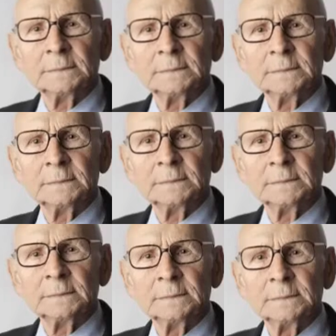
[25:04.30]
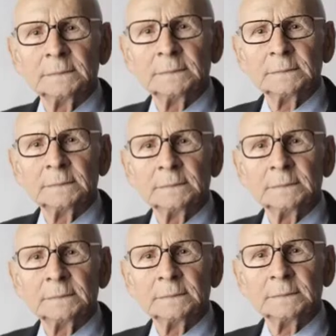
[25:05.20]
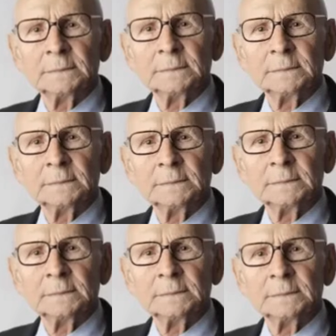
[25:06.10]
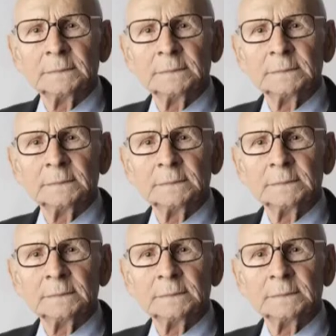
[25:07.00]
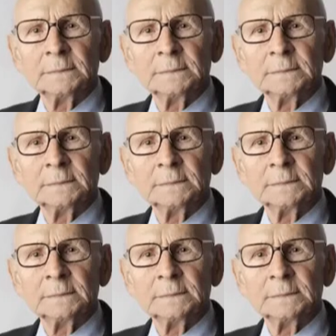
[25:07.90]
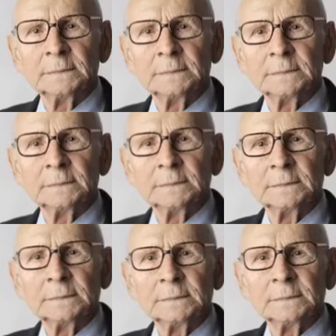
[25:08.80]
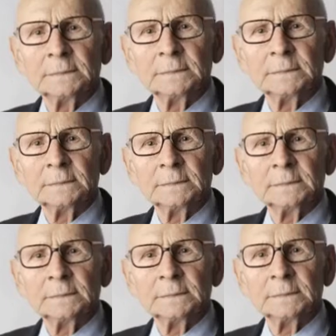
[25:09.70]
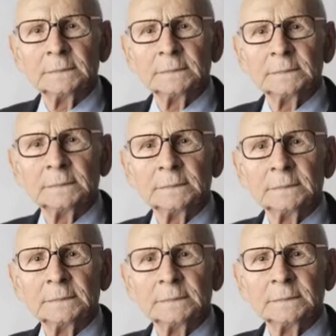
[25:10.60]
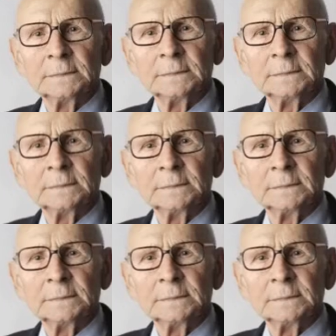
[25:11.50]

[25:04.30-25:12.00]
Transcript: No words are spoken by the person on screen.